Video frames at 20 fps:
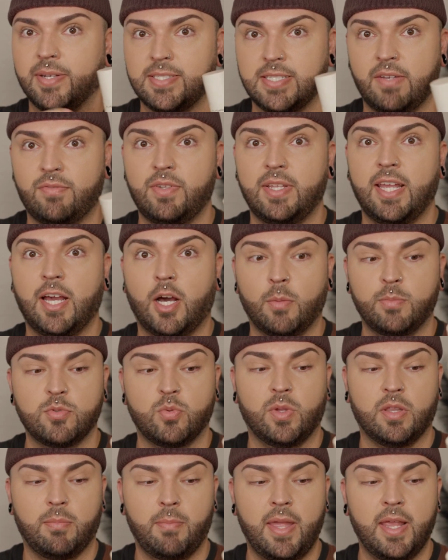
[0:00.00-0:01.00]
It definitely
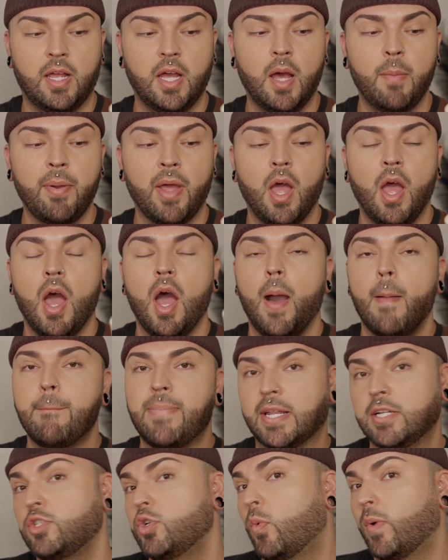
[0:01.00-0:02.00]
helps with makeup.
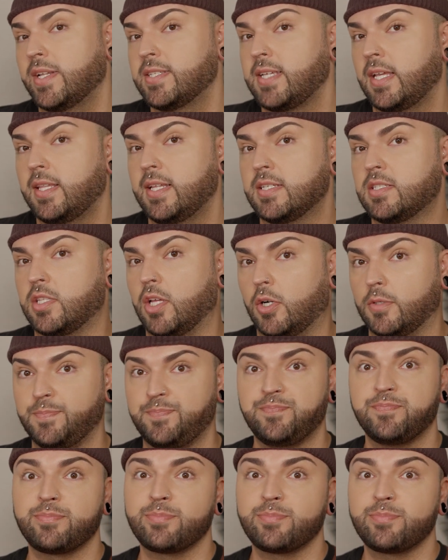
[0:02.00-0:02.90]
But I do want to say this though.